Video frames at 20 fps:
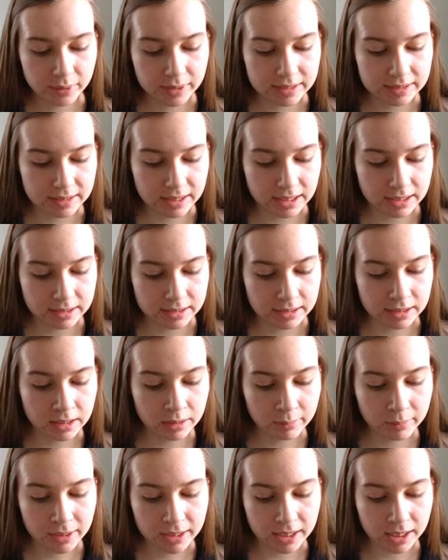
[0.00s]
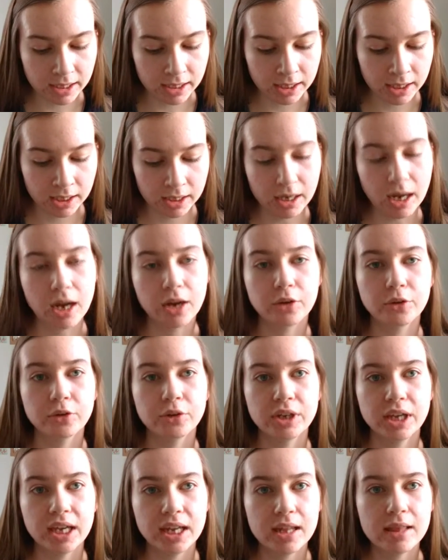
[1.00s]
it says, "In the beginning, God
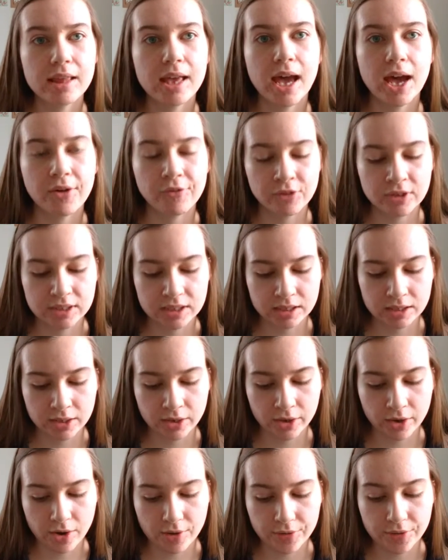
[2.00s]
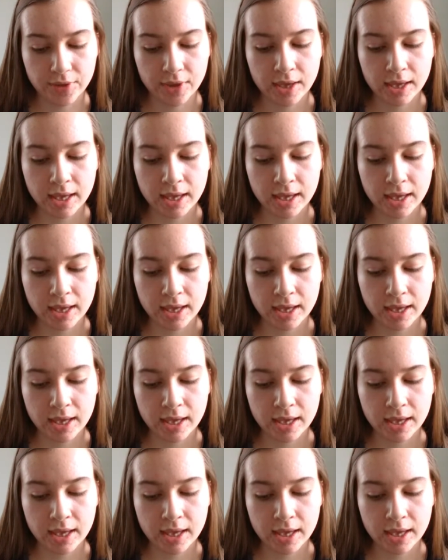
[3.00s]
created the heavens and the earth.